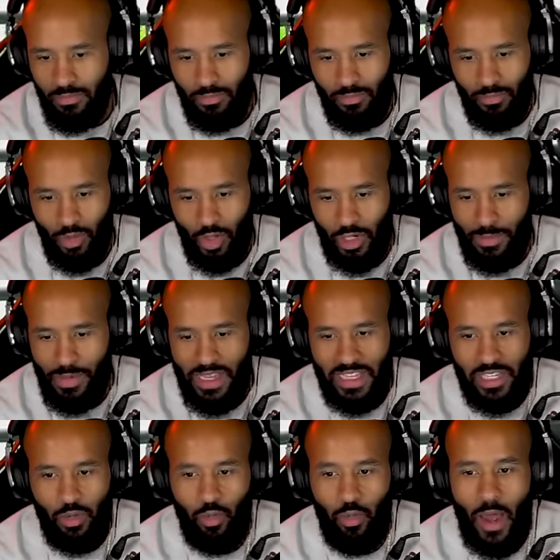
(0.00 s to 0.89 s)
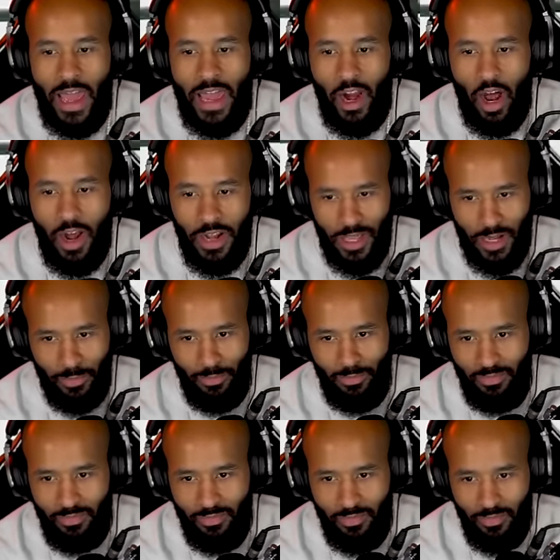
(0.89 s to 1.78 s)
Look, he gets right on him.
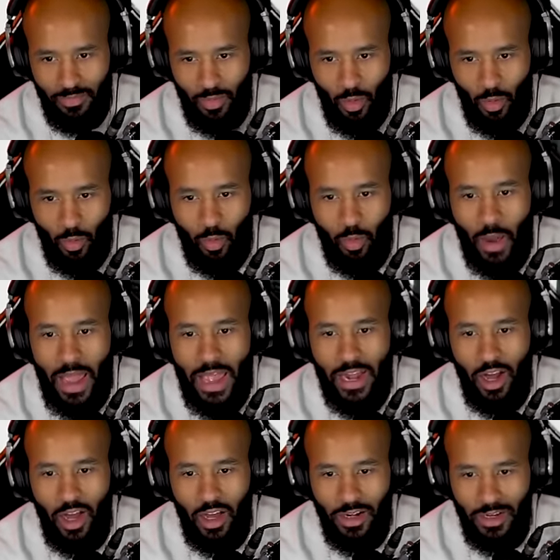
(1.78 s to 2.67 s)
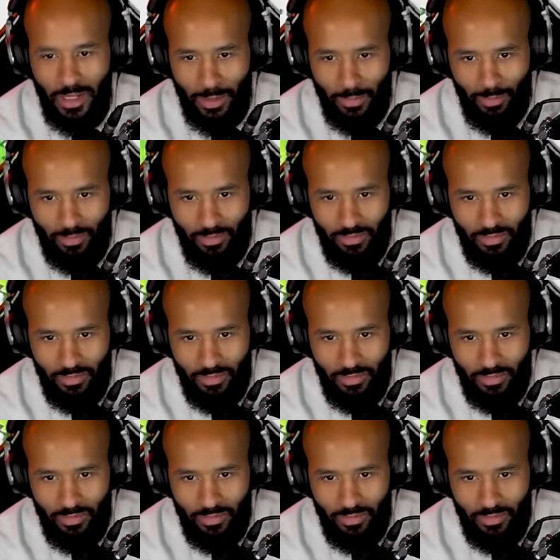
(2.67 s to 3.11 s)
Right on him.